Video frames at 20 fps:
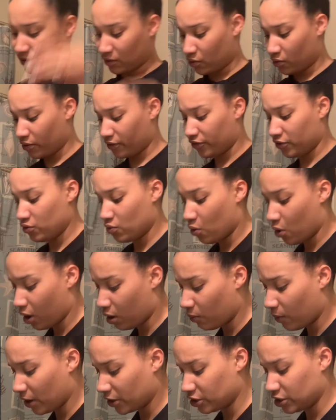or if you are
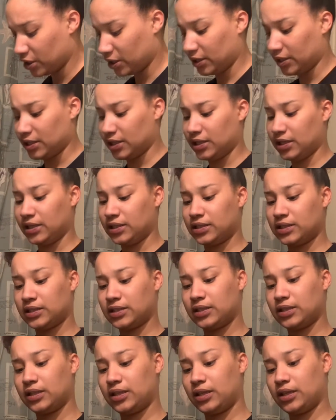watching
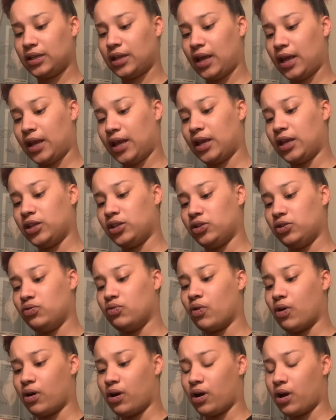this and you
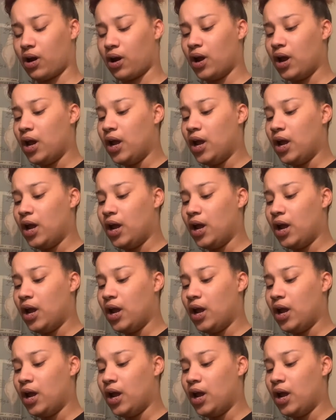are